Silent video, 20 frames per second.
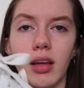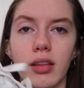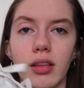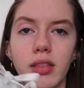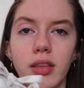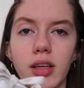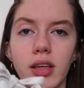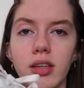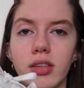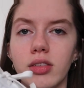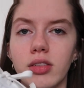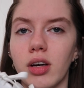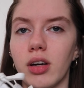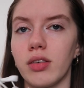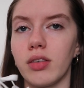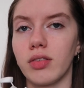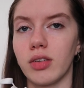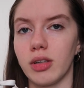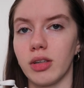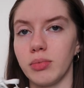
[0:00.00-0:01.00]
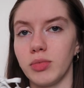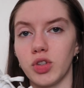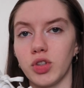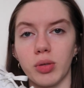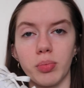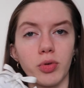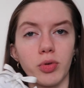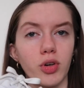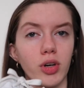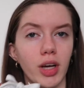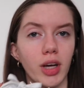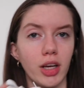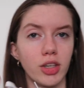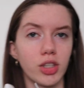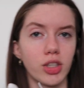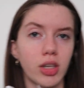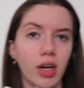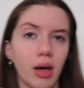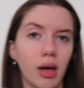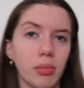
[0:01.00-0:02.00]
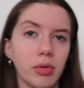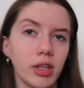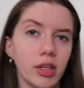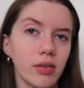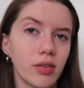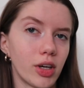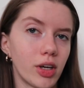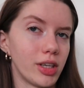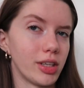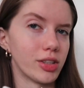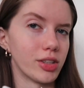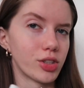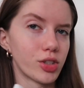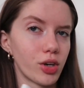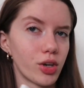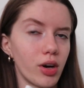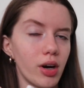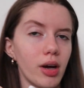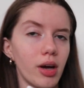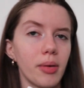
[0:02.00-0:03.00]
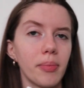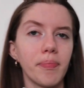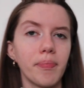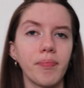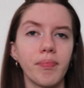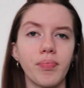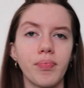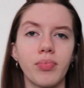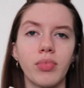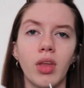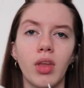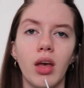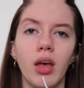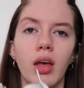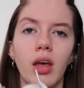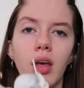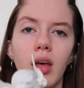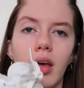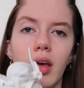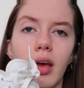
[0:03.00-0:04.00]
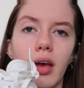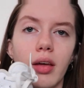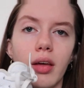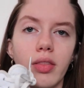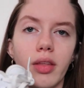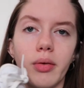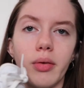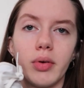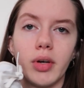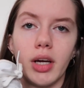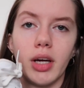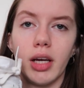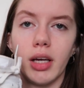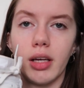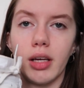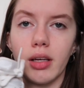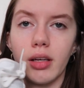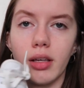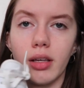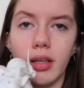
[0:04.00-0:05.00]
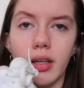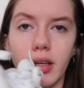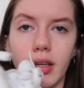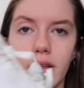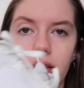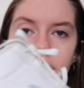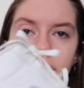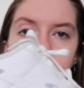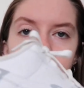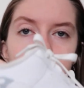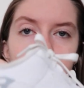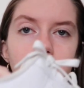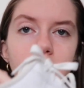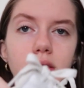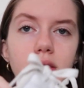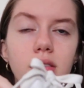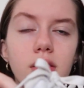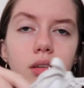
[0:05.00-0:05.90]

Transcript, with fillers: These are from Drip Creation, I believe, on Instagram. And they were a gift.